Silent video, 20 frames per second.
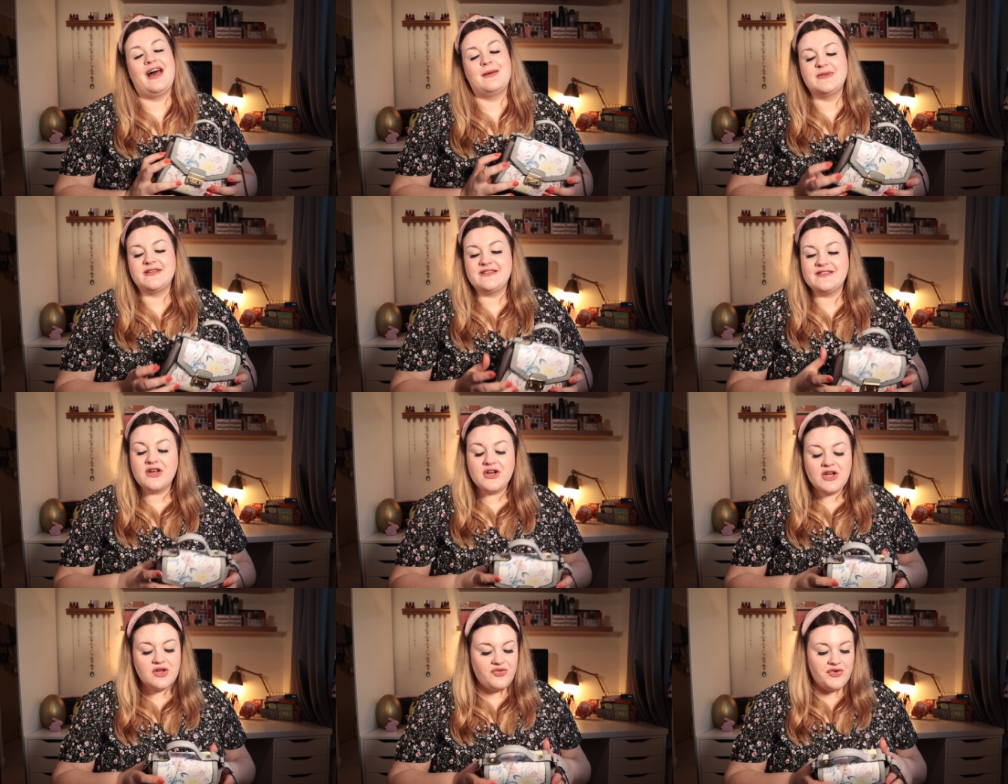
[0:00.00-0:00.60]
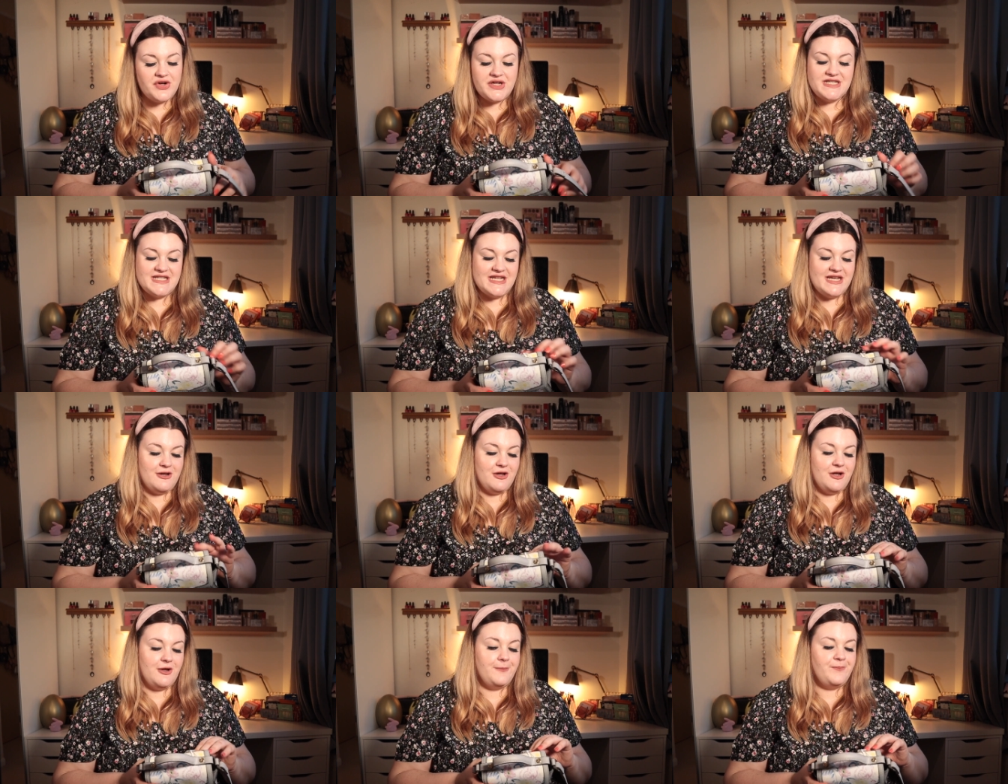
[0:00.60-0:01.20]
I'm a sucker for a
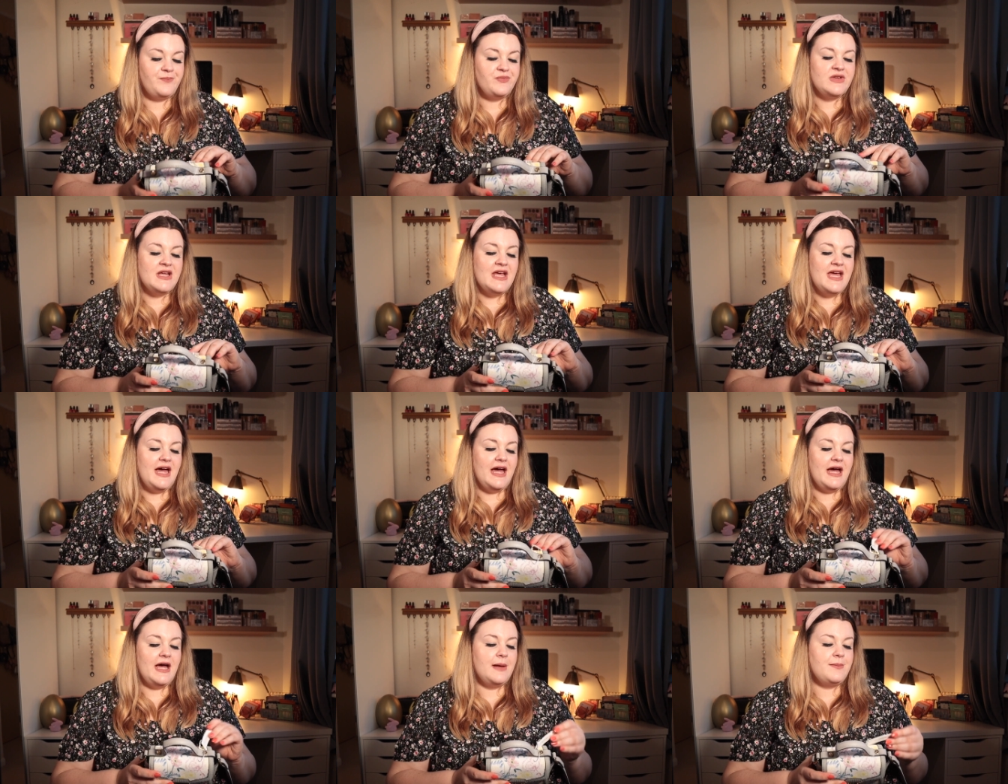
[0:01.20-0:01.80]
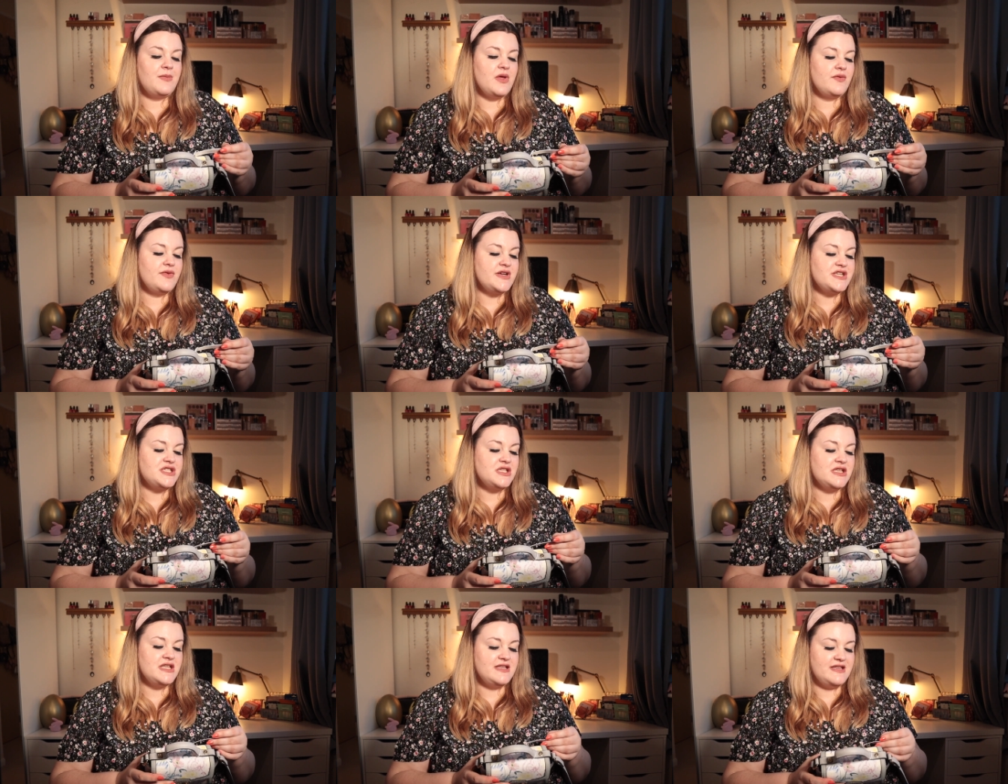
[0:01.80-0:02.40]
deal. Um,
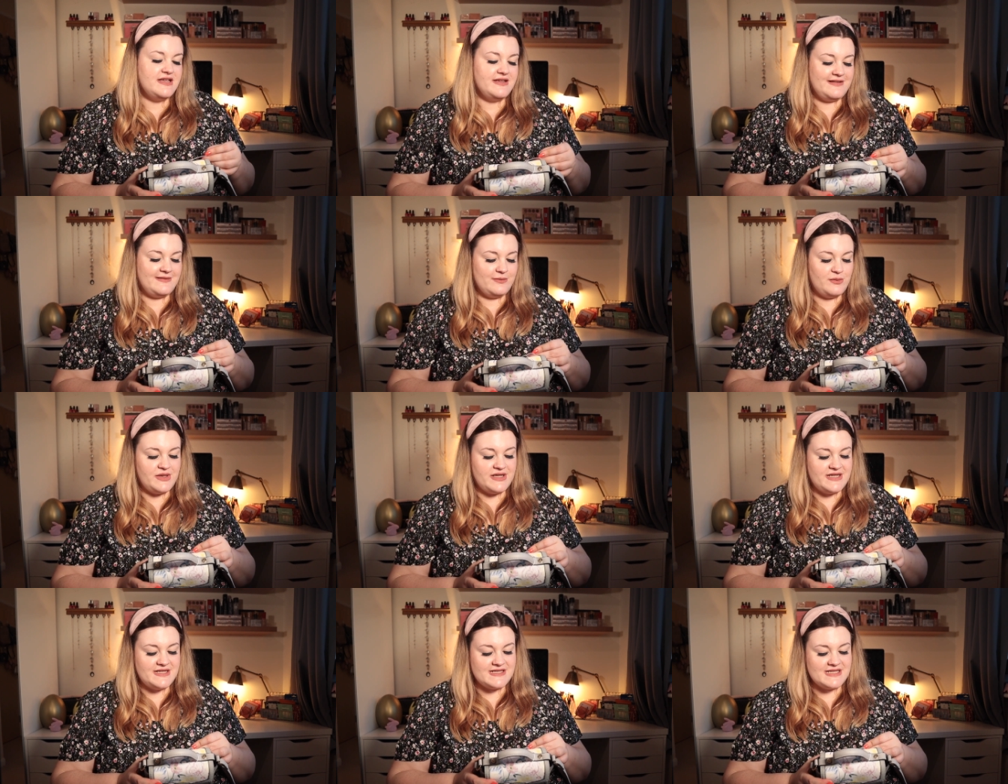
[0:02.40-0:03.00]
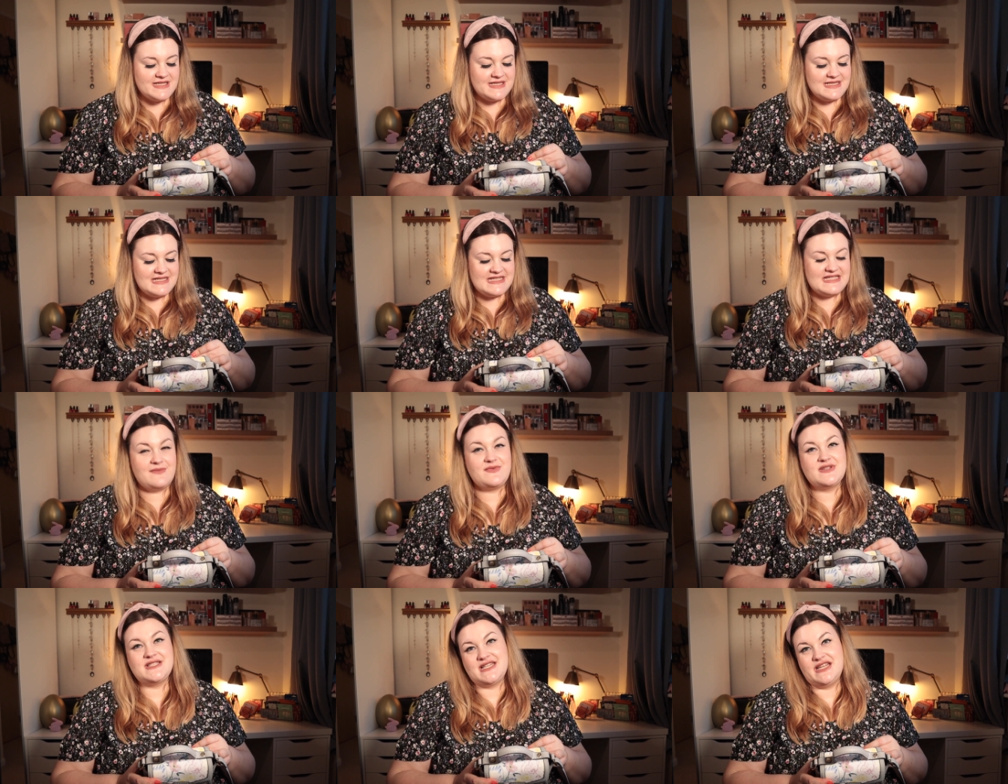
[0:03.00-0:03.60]
originally this was
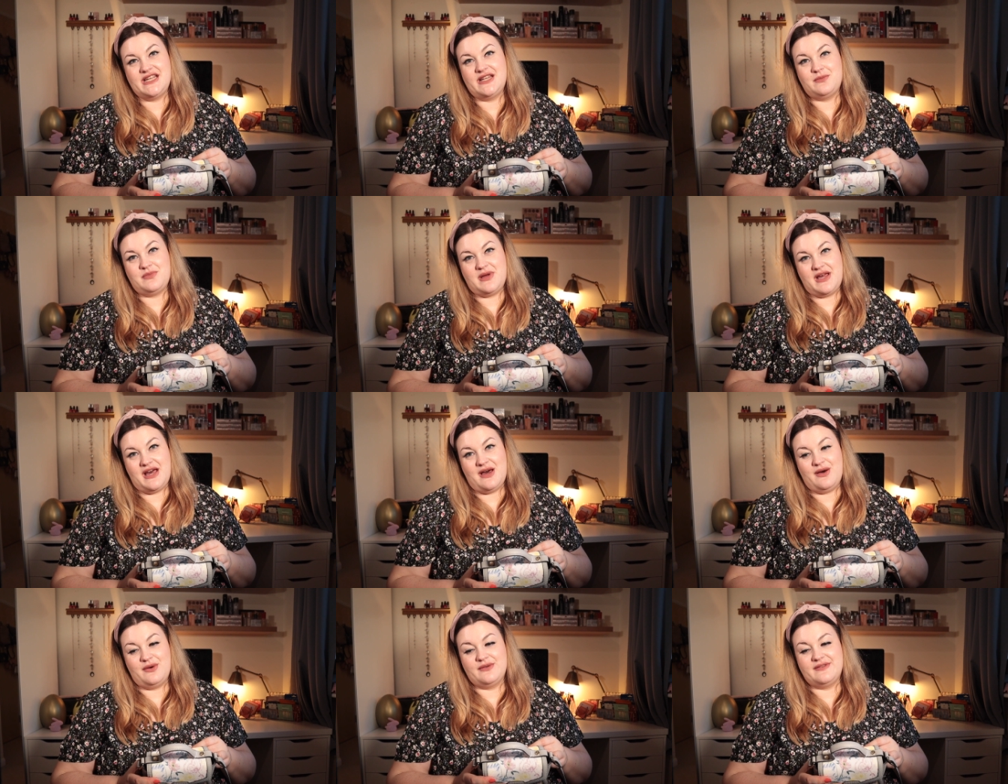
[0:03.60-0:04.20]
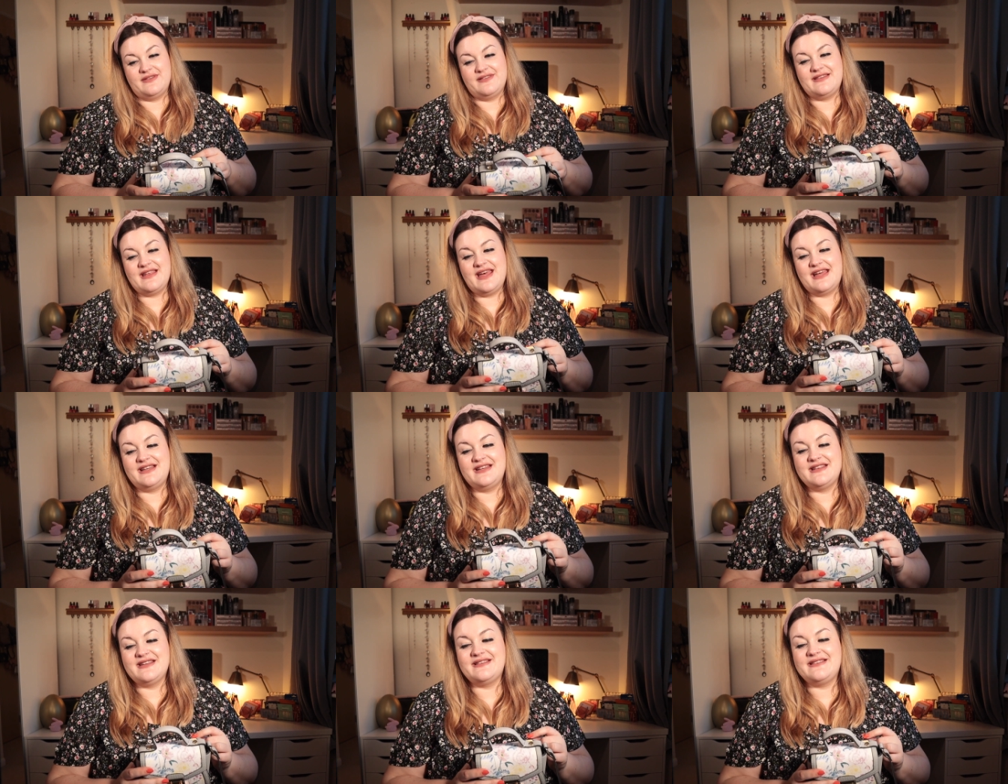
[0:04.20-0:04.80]
£17
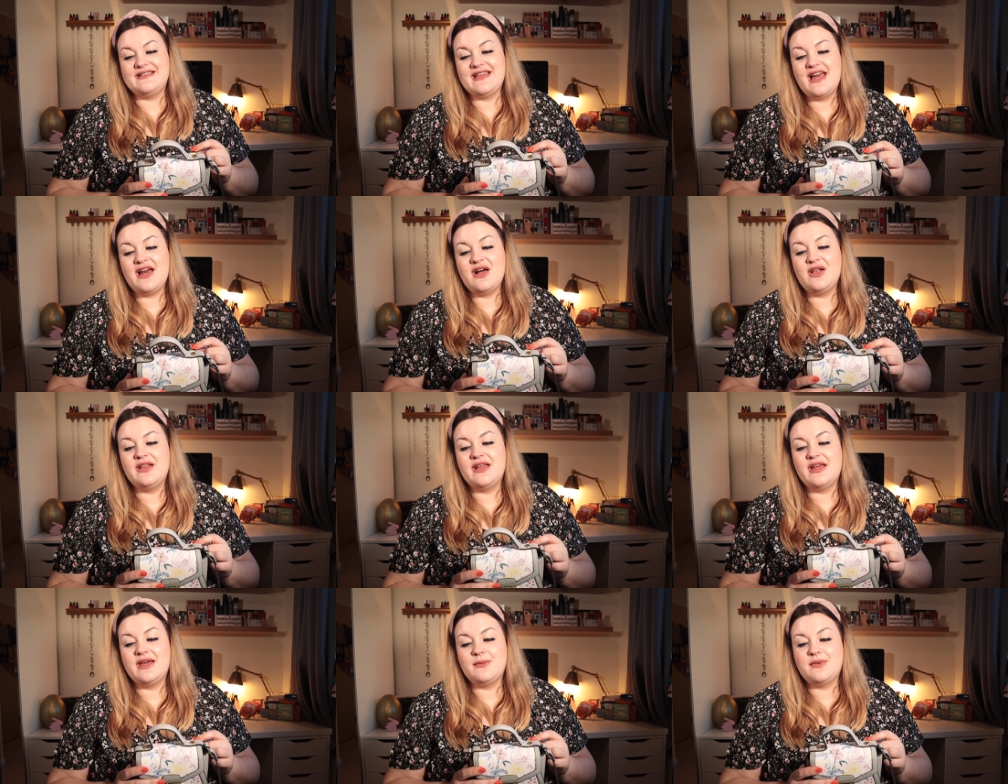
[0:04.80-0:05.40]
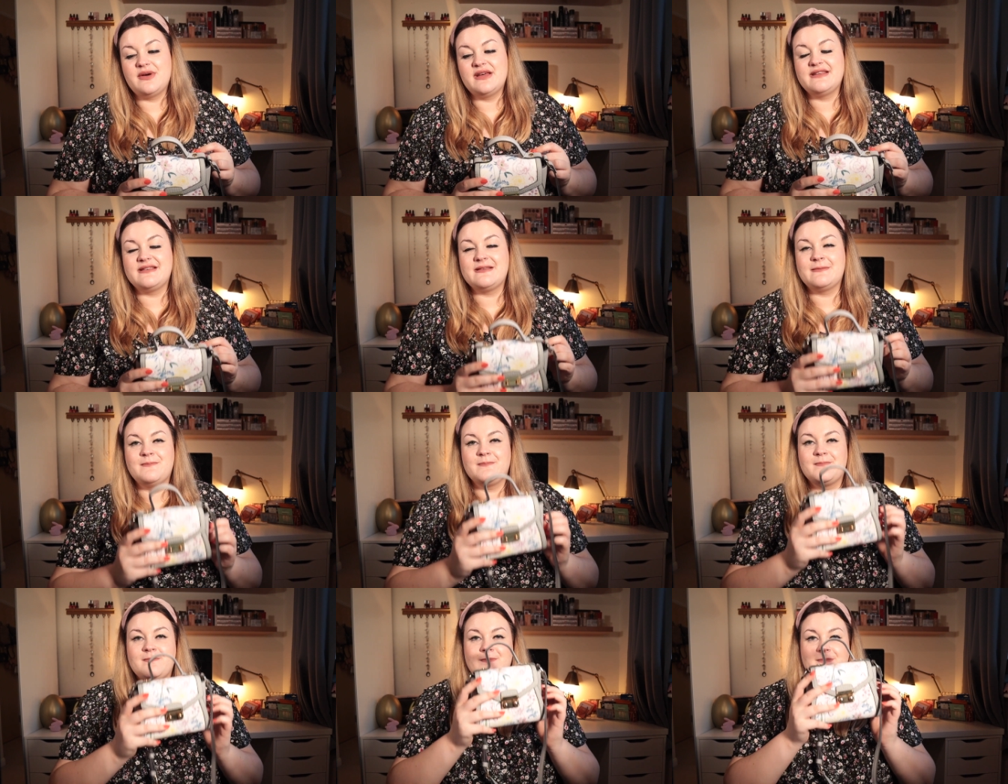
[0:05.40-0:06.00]
and in the sale it
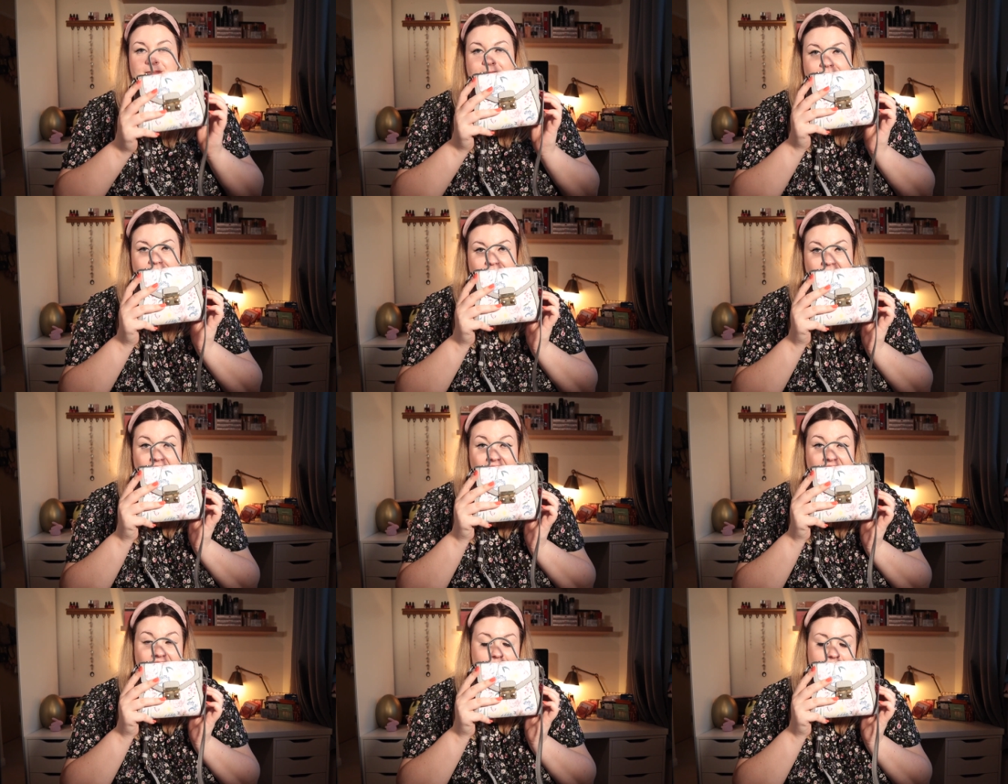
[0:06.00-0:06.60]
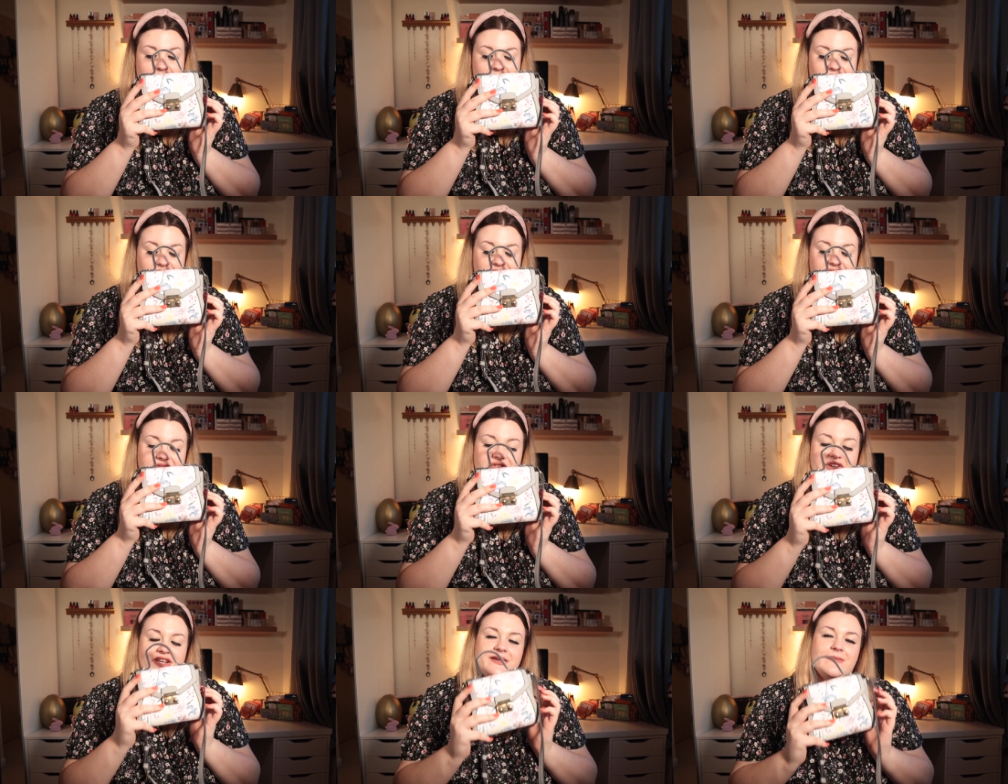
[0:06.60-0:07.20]
was
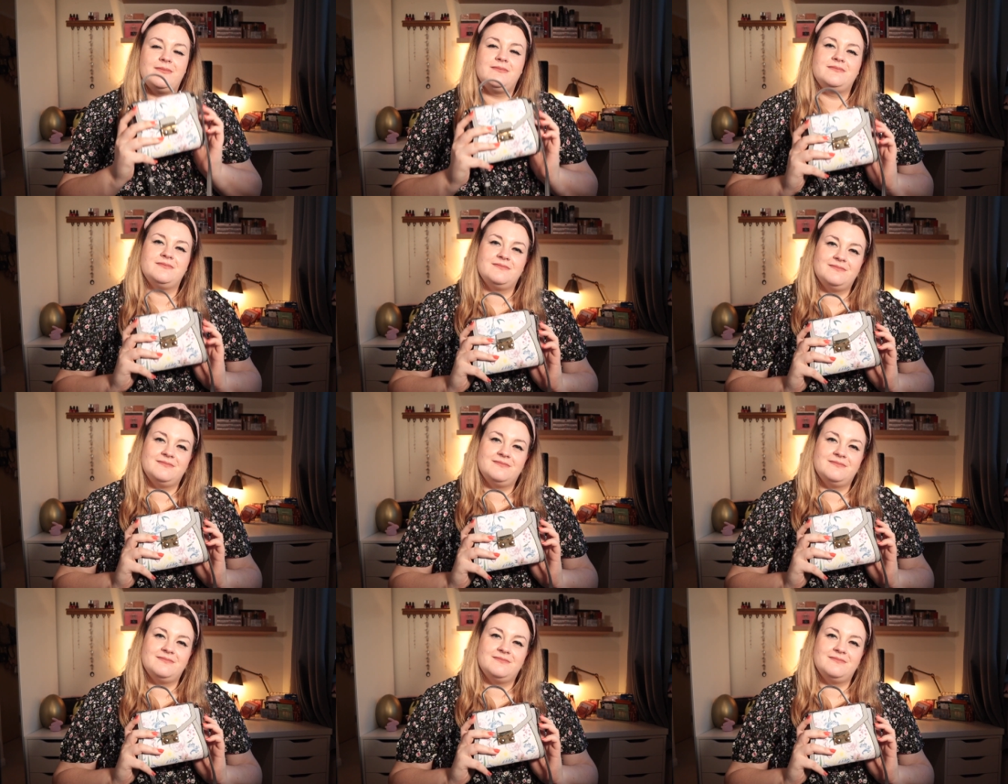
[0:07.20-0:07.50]
£8.50